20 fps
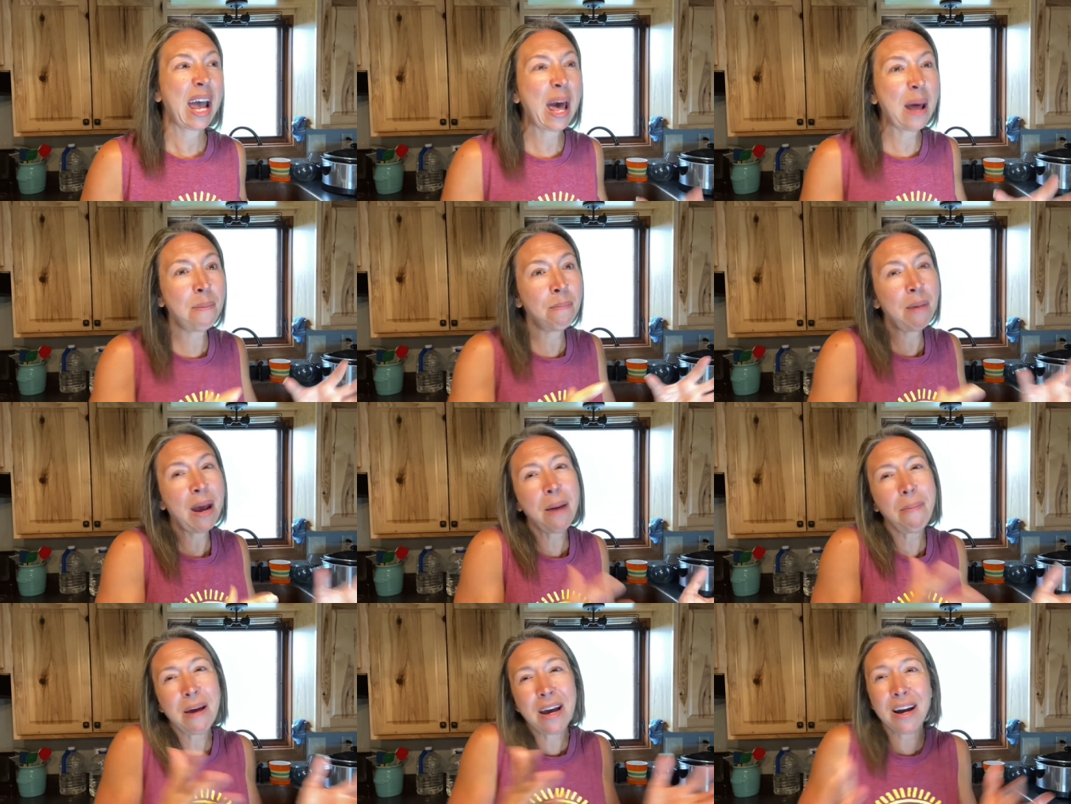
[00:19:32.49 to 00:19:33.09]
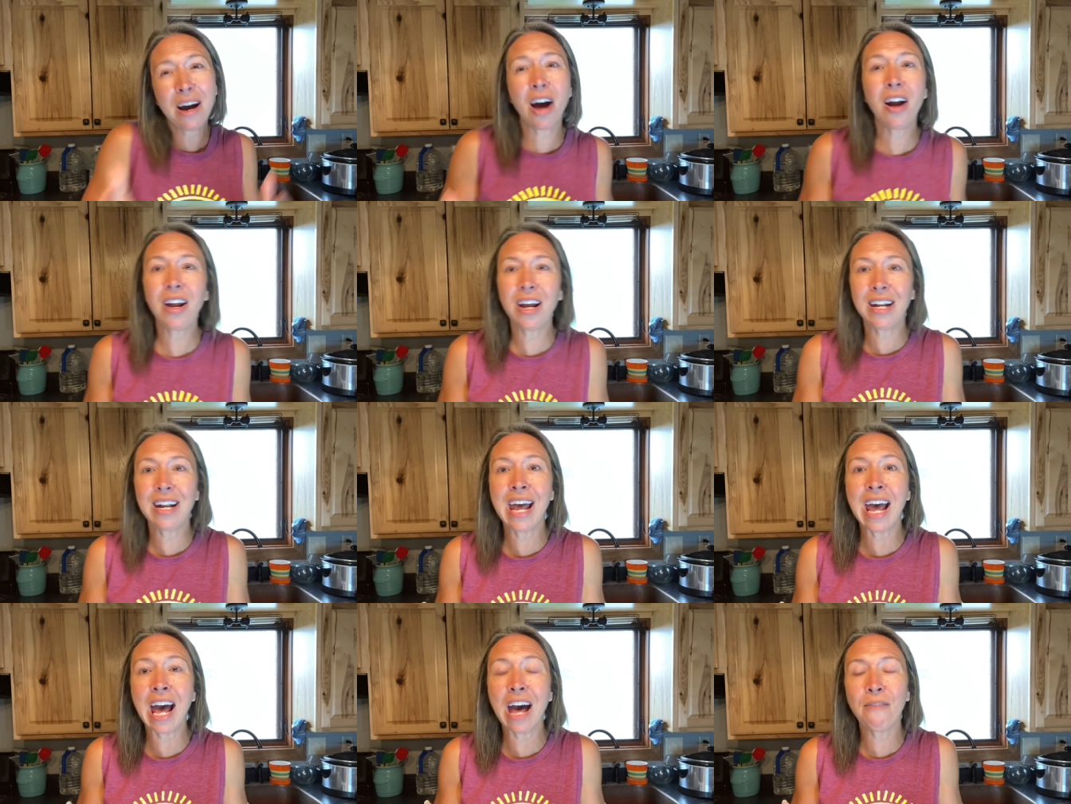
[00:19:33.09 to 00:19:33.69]
and maybe cut
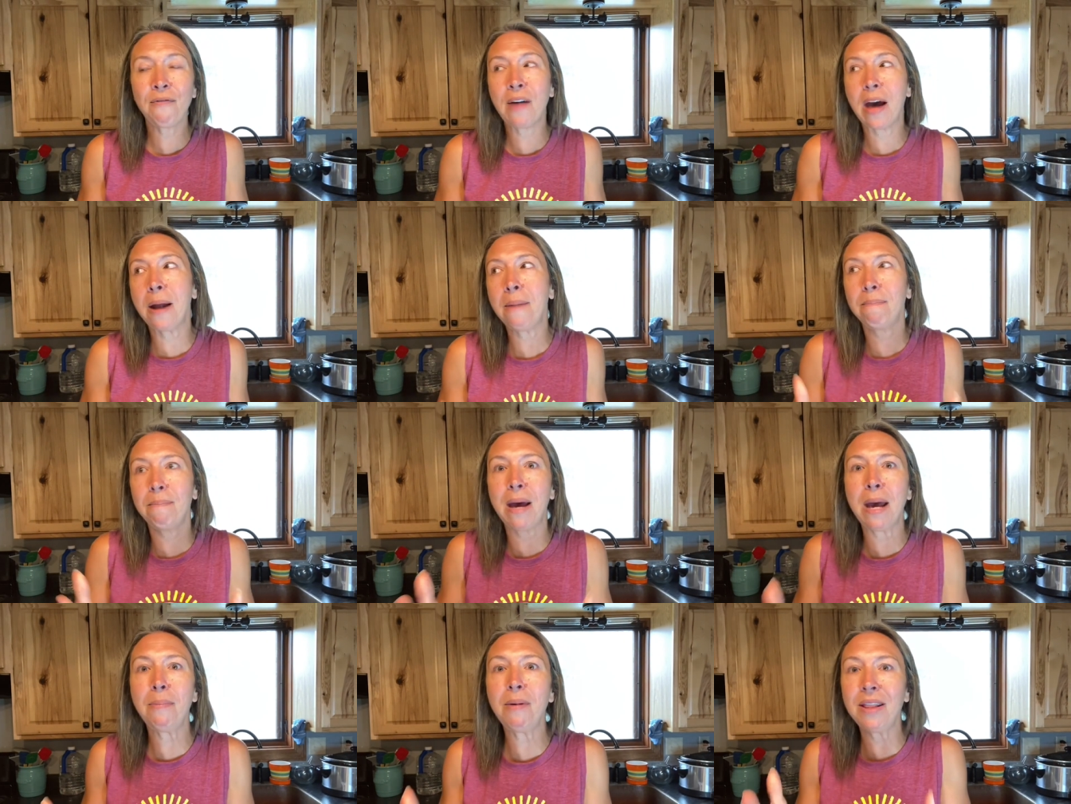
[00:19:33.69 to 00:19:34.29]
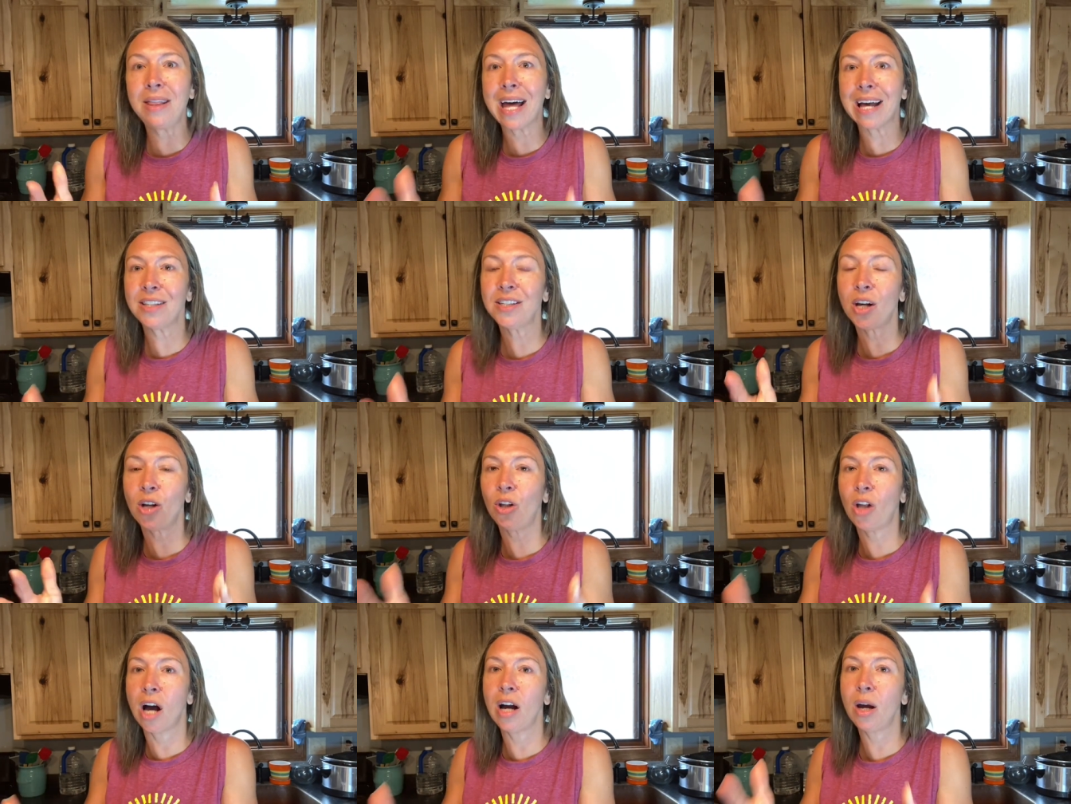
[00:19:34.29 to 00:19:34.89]
it in half and maybe
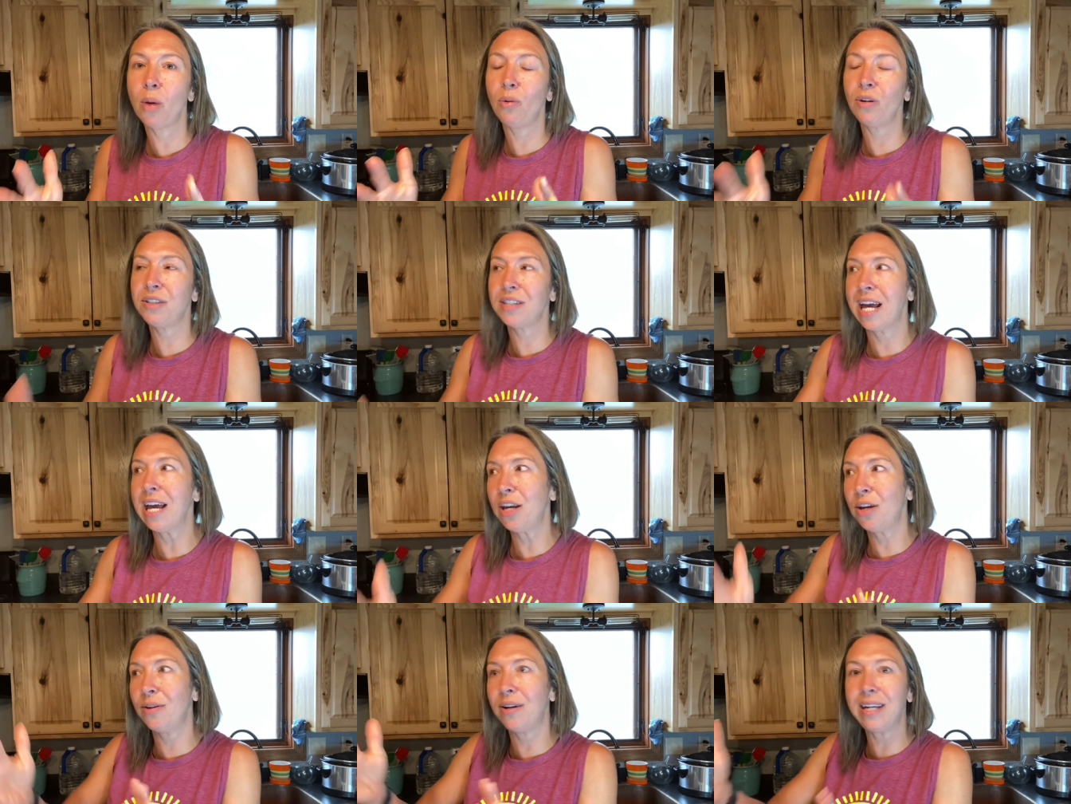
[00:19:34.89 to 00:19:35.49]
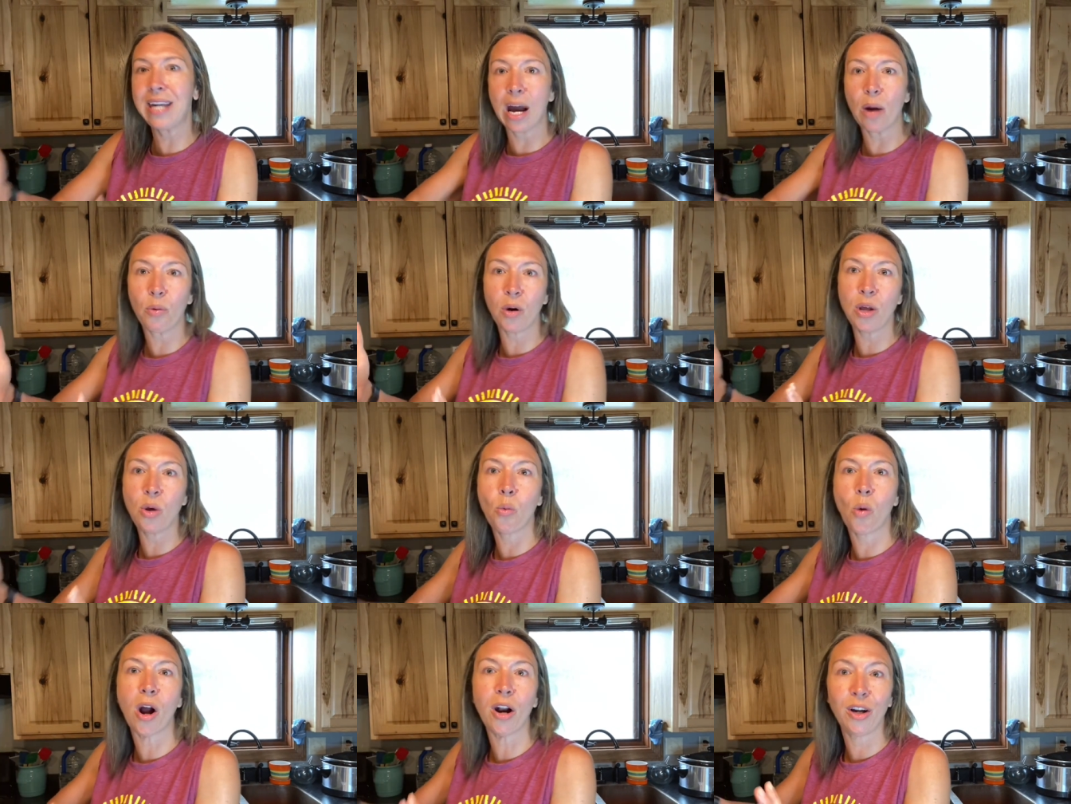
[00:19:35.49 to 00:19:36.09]
that's how long it will take you to get where
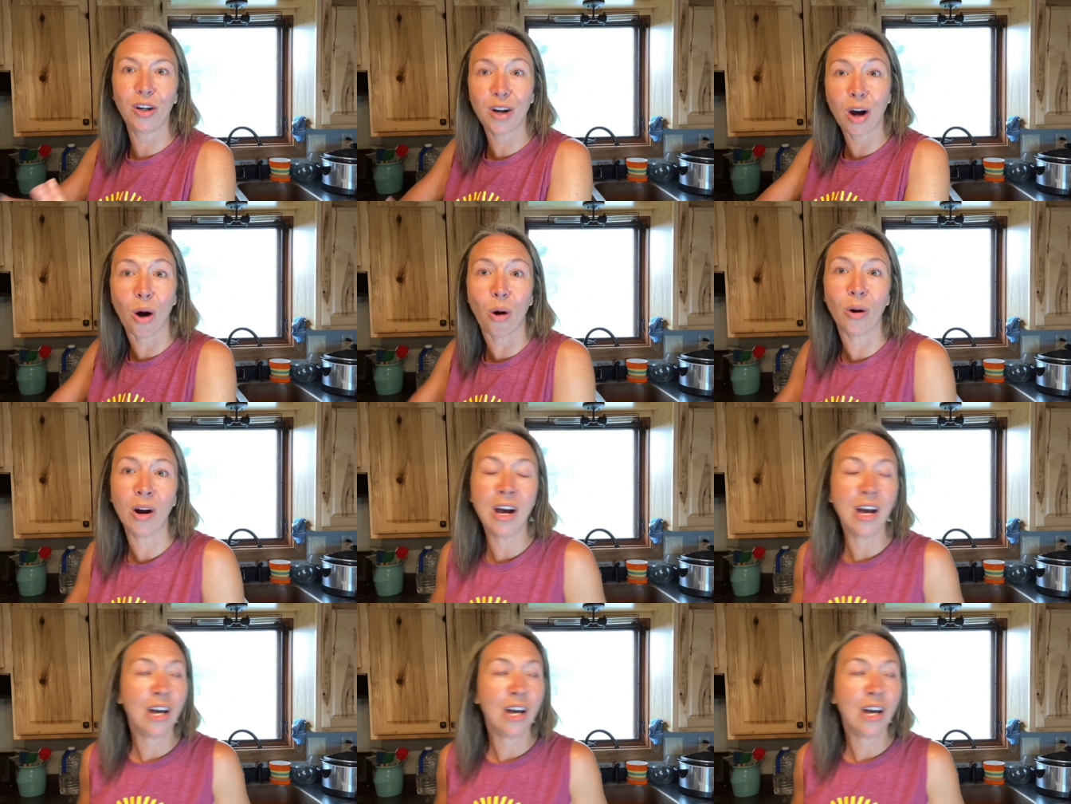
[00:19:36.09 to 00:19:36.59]
you want to go